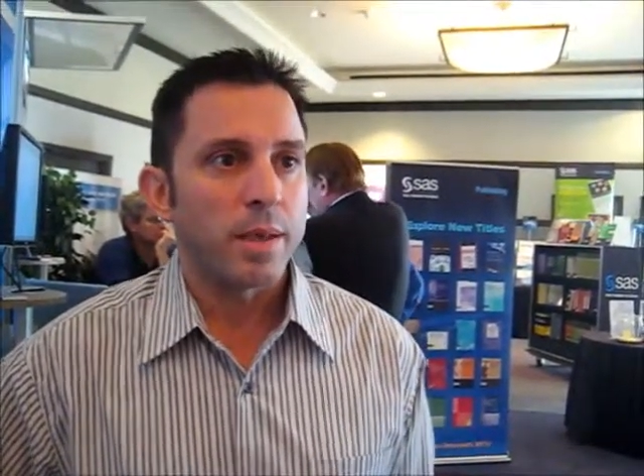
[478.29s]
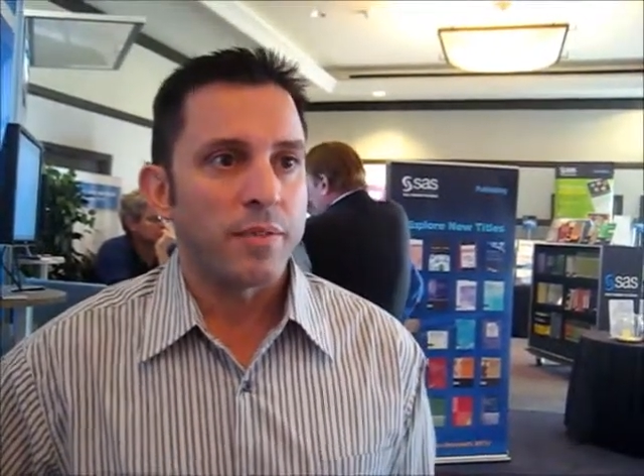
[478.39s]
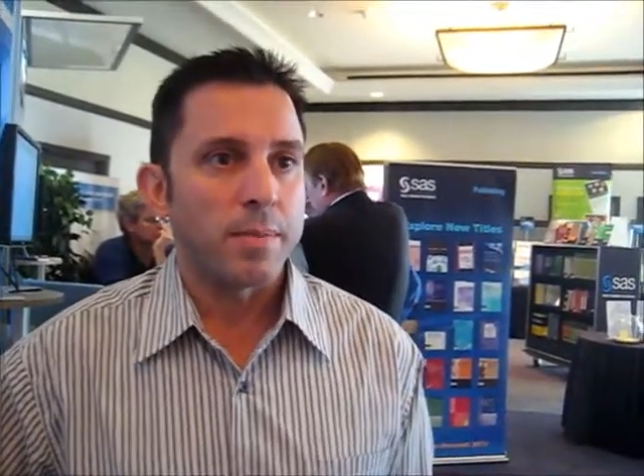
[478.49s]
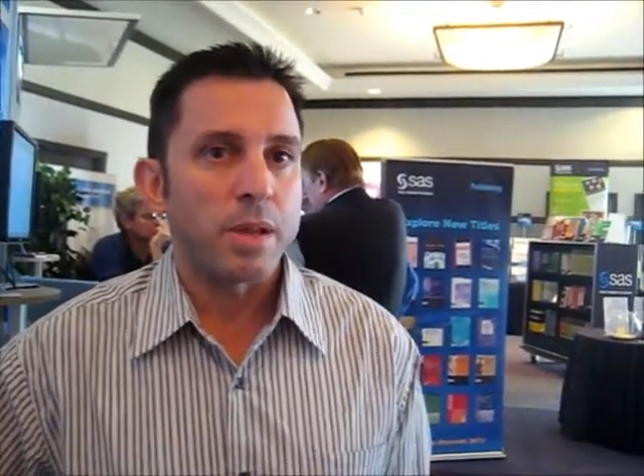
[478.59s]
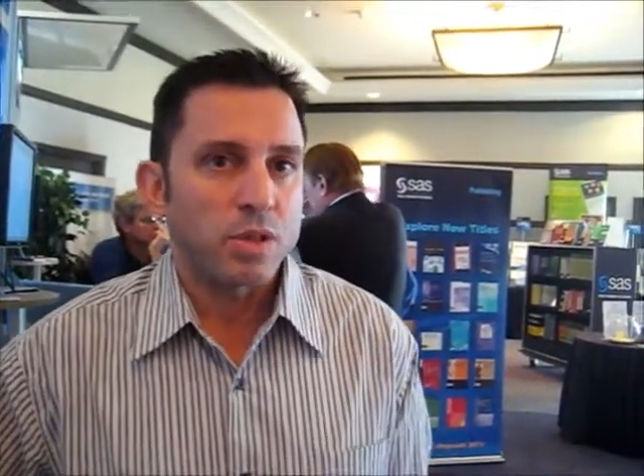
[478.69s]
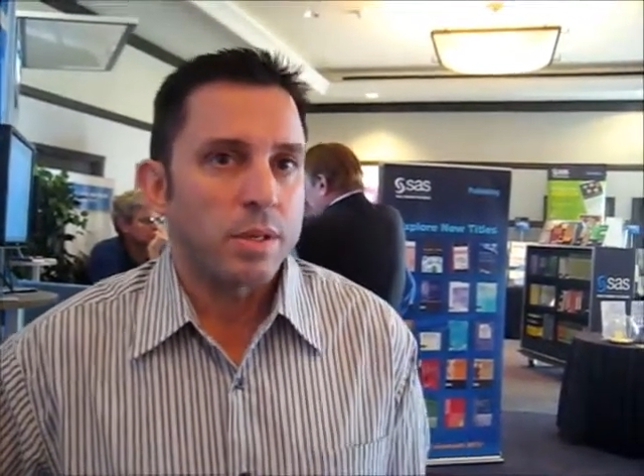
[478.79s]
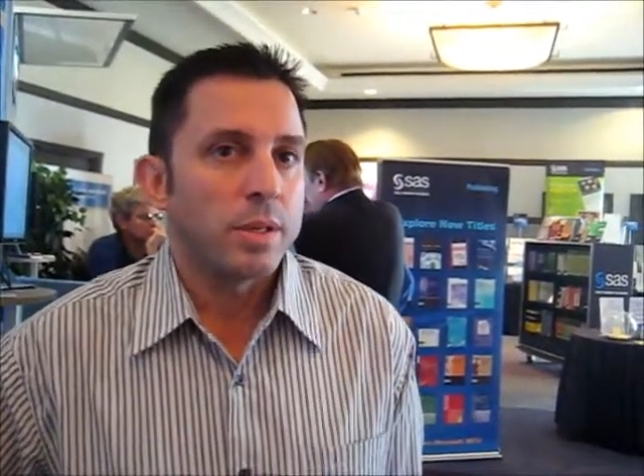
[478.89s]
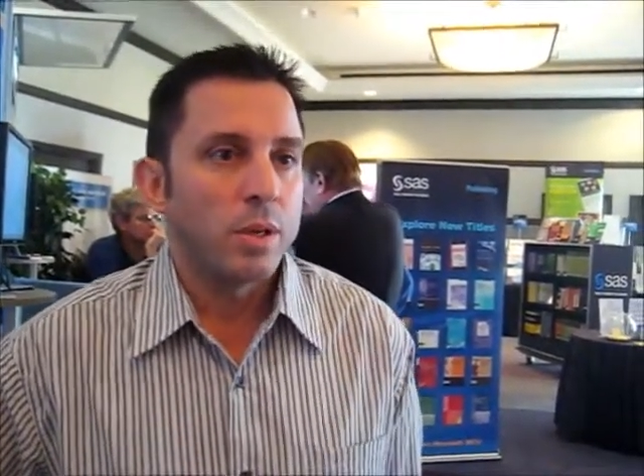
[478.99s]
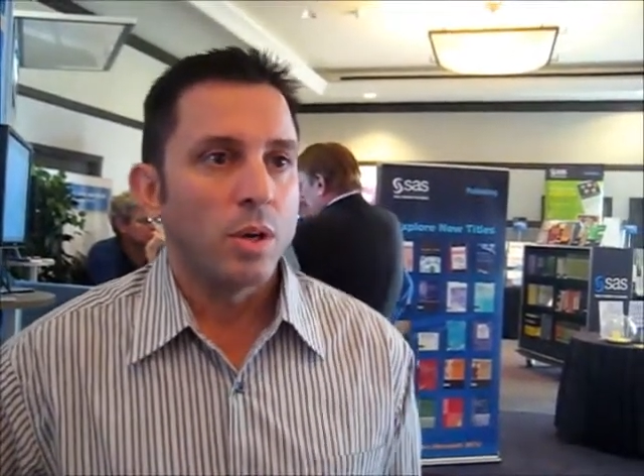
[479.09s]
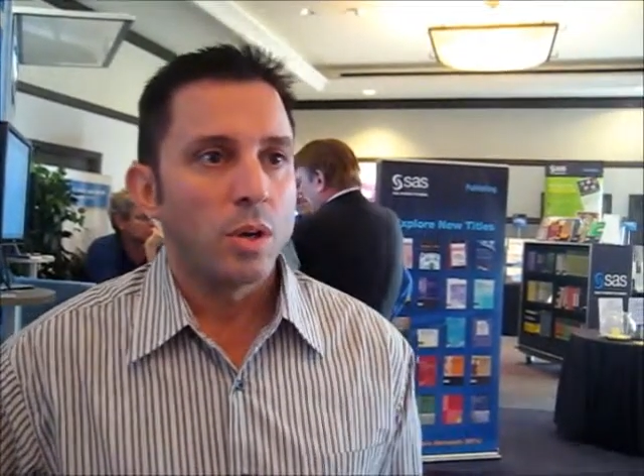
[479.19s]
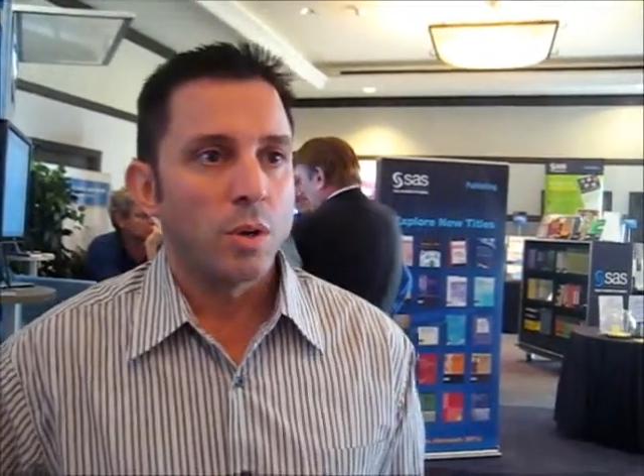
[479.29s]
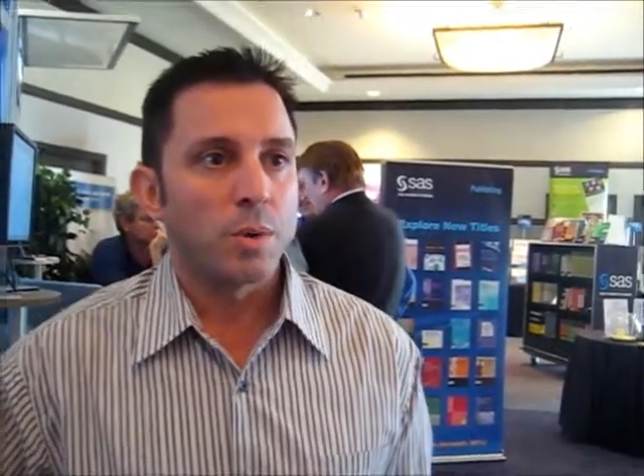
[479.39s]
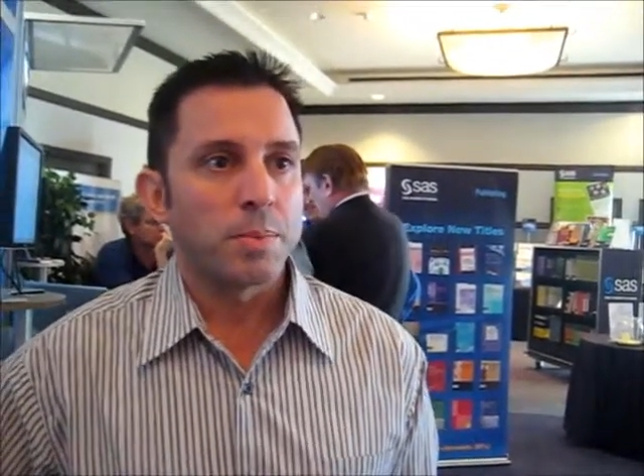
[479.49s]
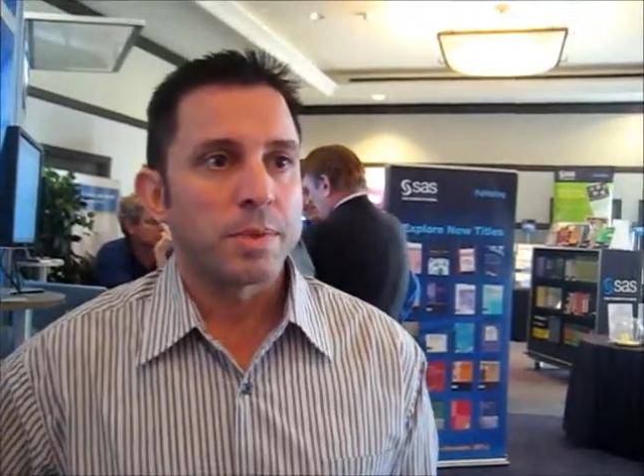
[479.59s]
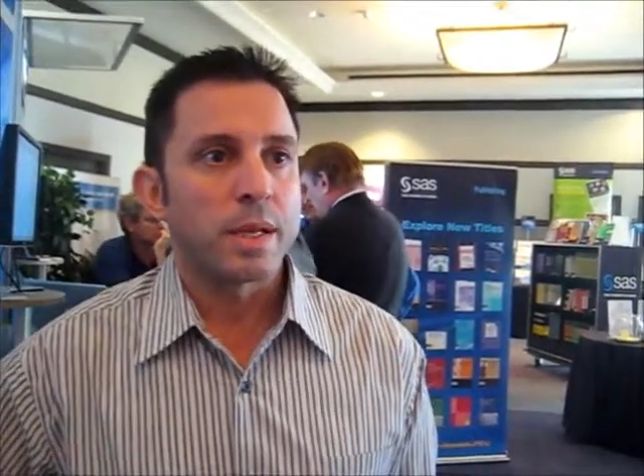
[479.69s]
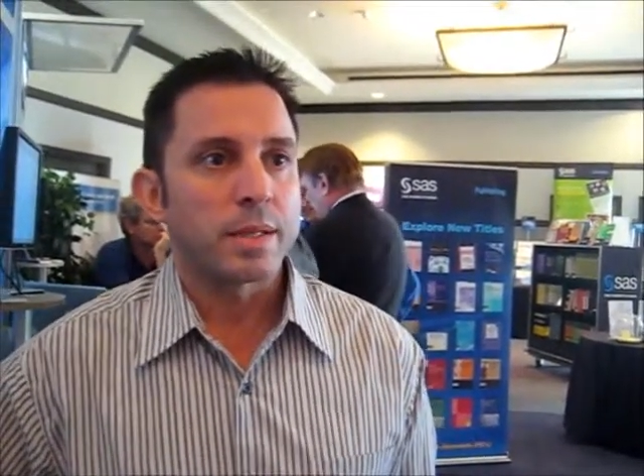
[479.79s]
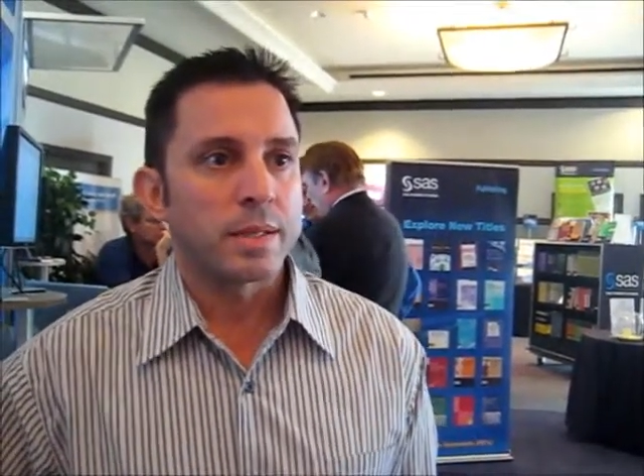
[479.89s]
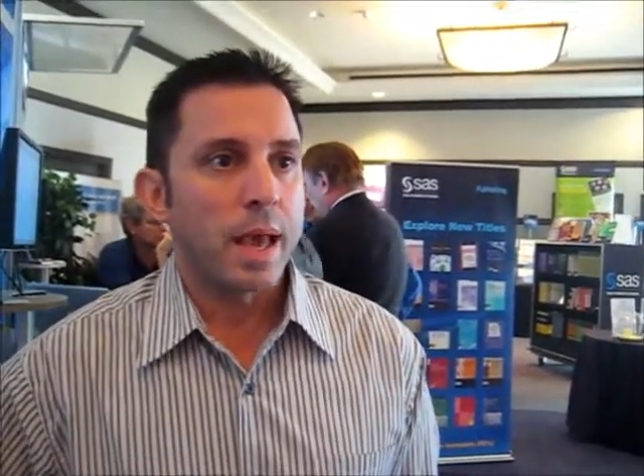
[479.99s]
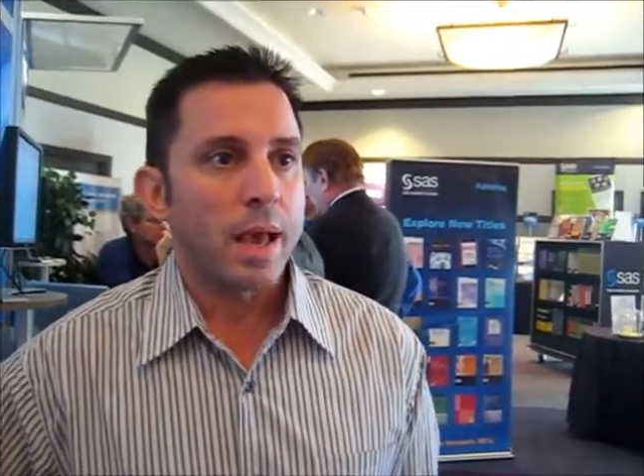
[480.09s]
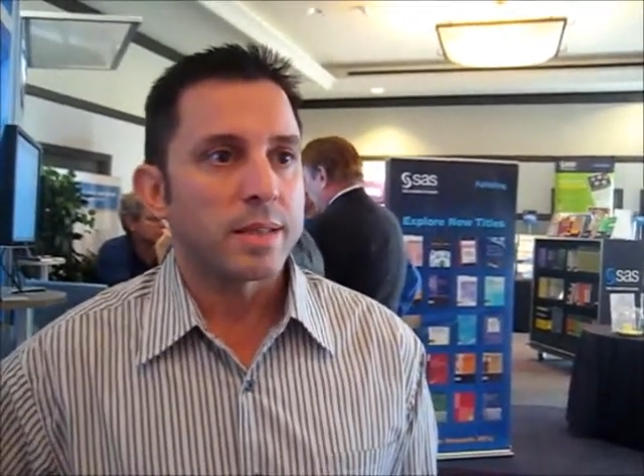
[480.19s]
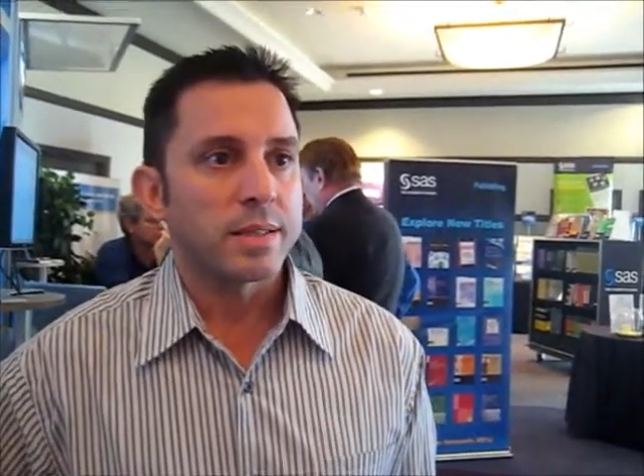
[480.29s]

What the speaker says: information, present SaaS,